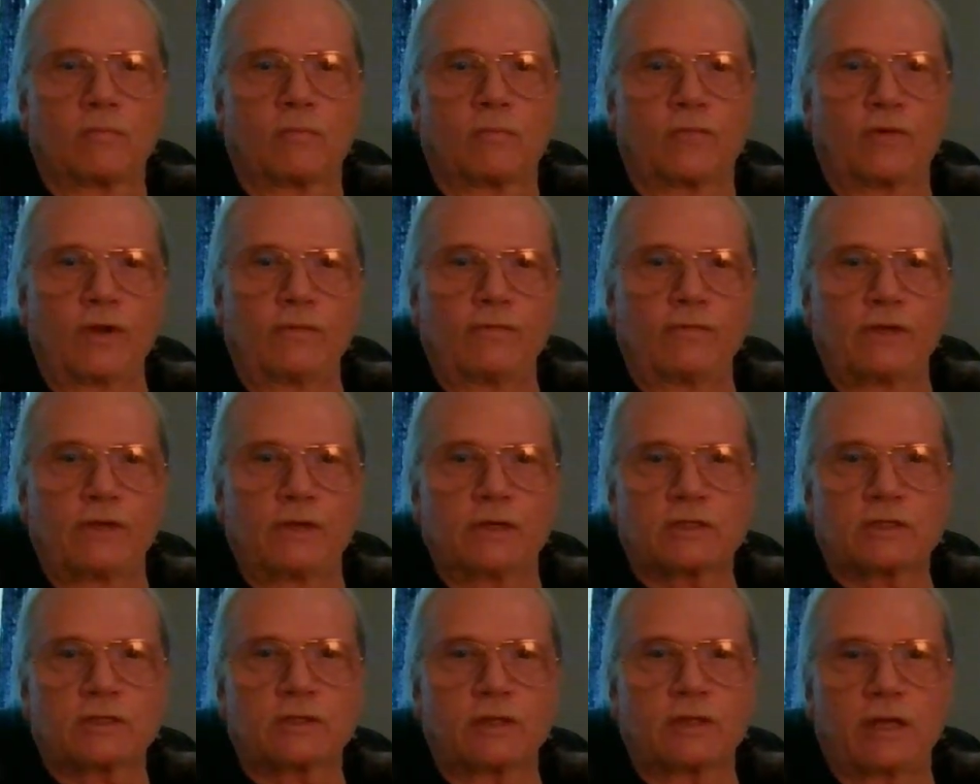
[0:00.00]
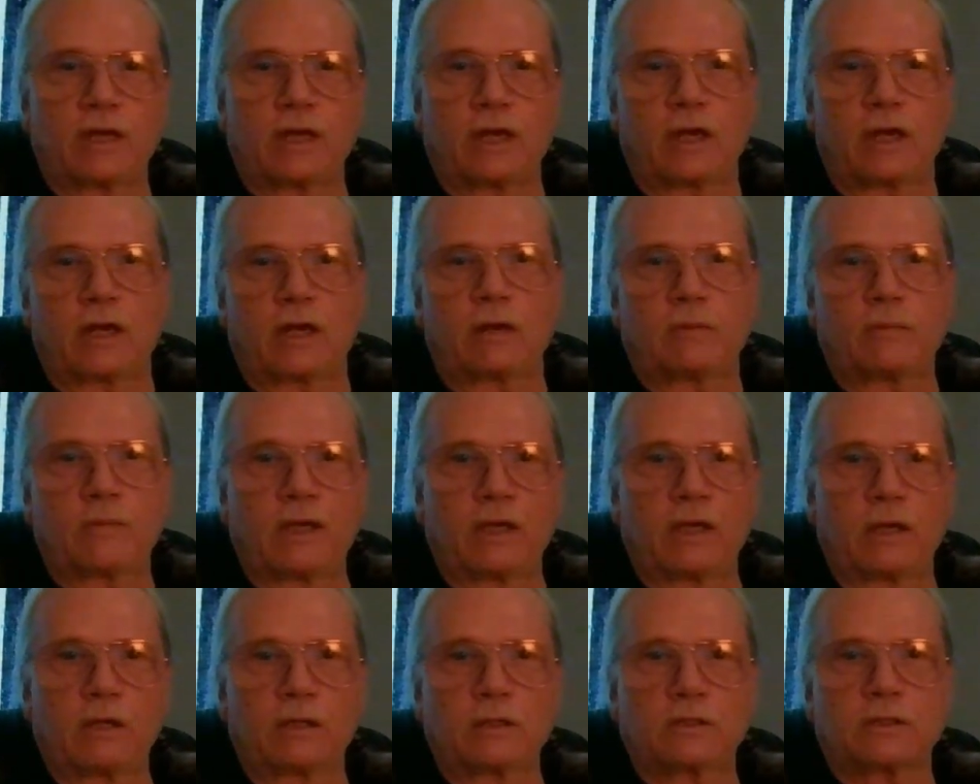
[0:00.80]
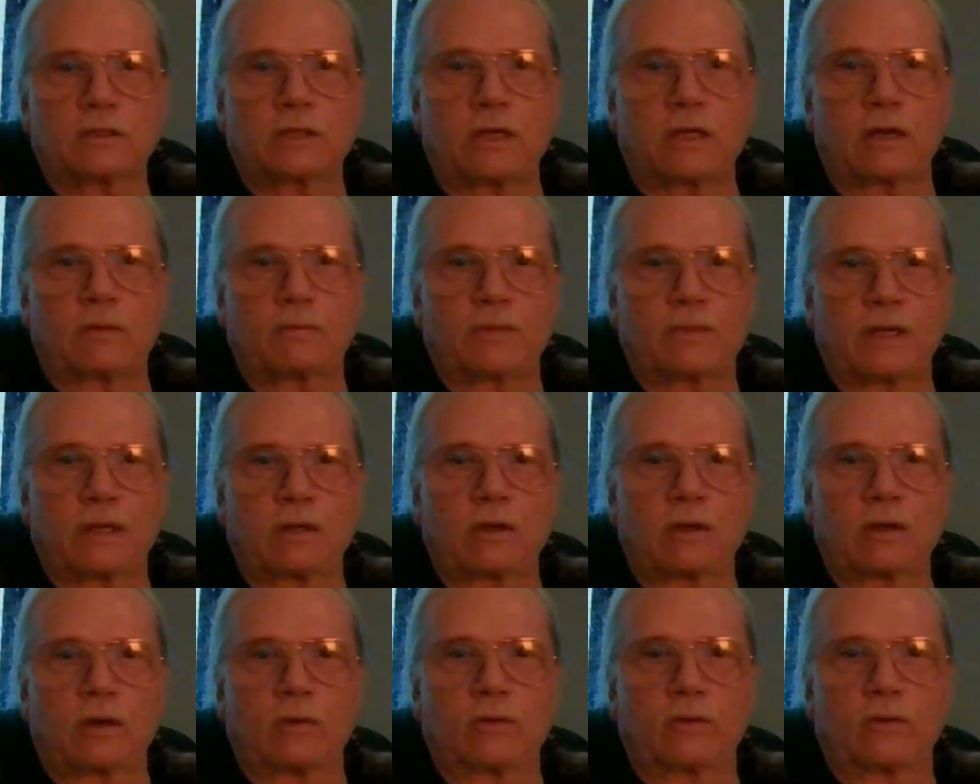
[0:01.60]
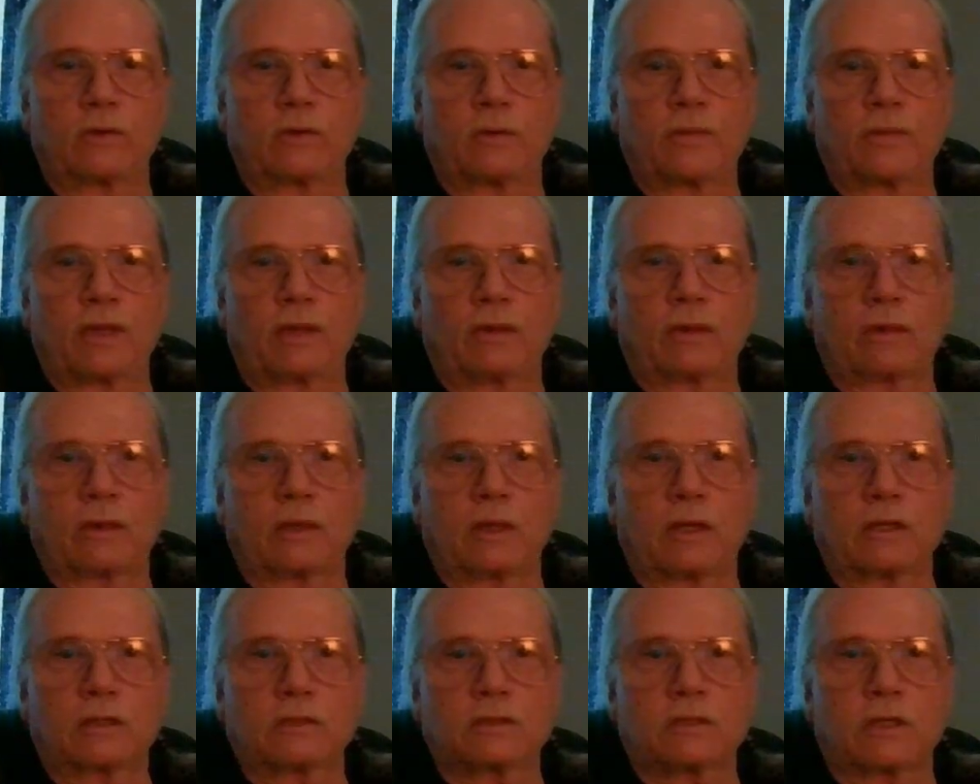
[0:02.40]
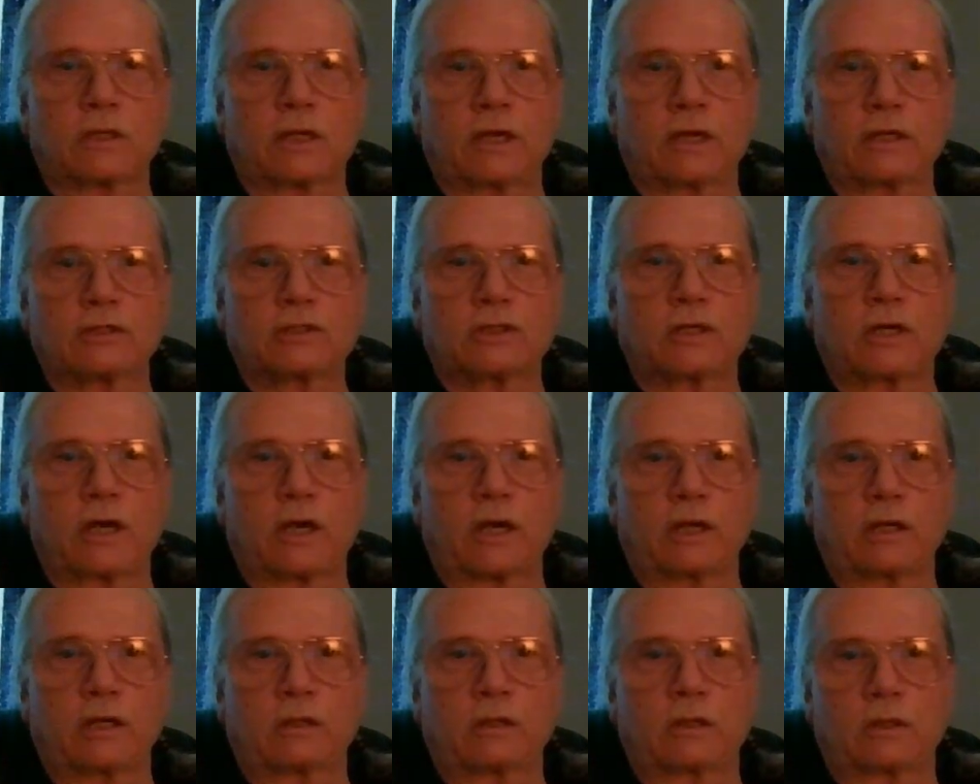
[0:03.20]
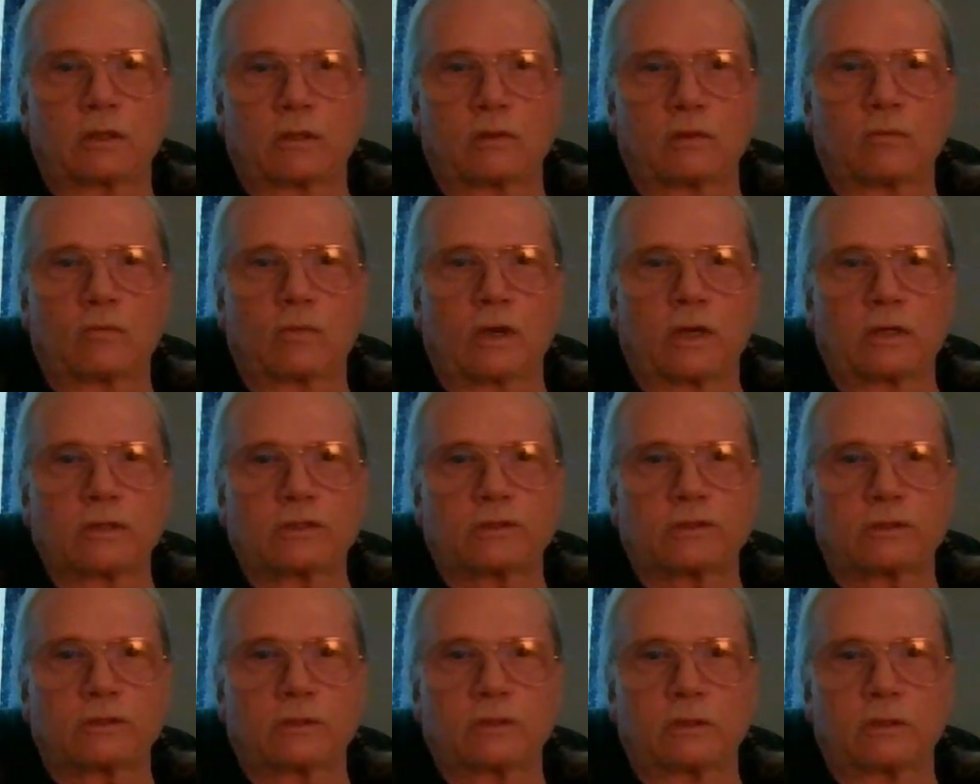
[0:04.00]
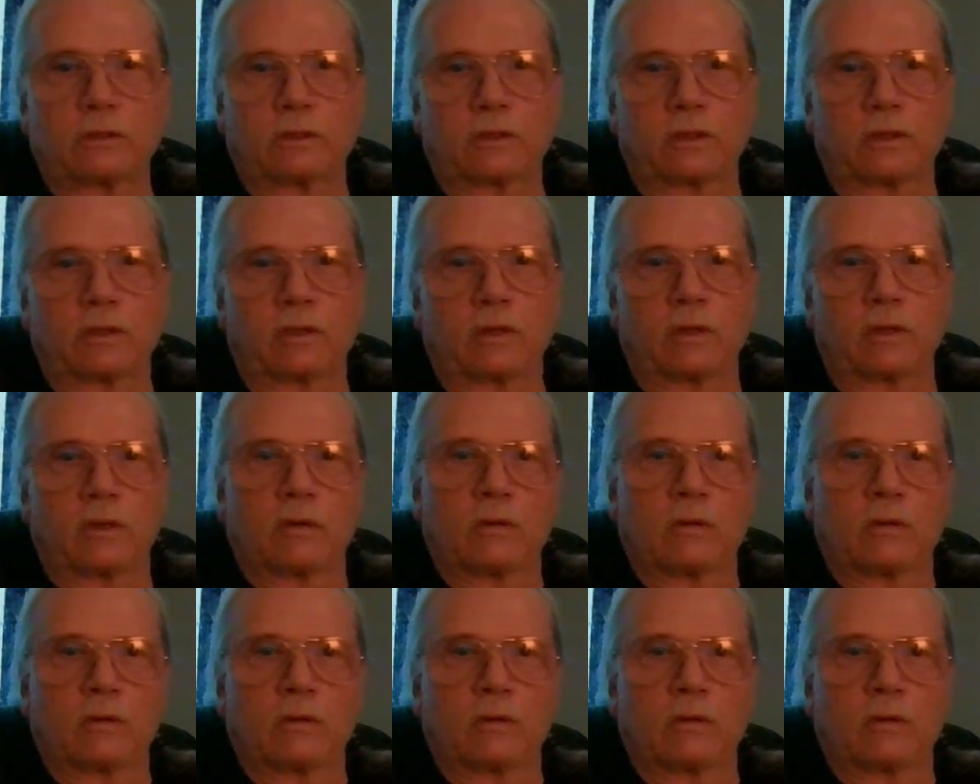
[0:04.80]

Previously, enemies had been known to be things like China and Russia and